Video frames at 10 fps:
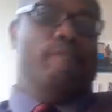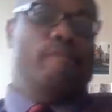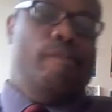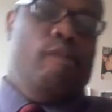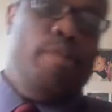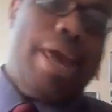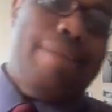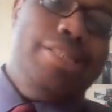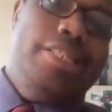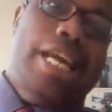we won't be
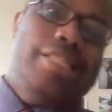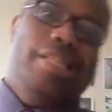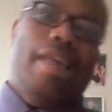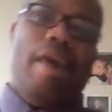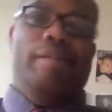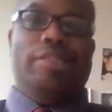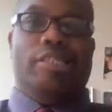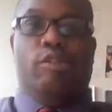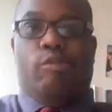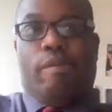having sex in heaven.
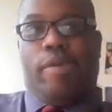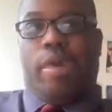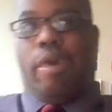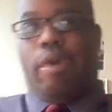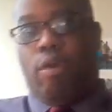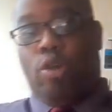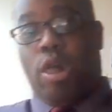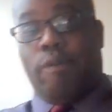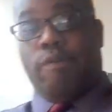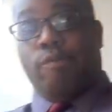So if,
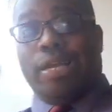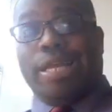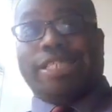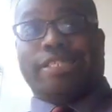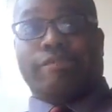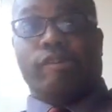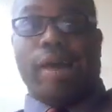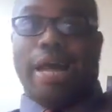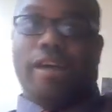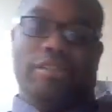if you want to get your row
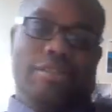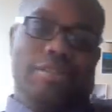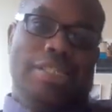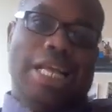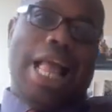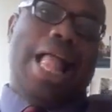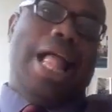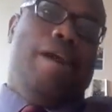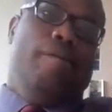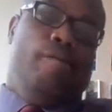out,
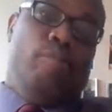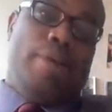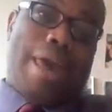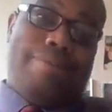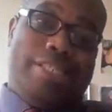we won't be having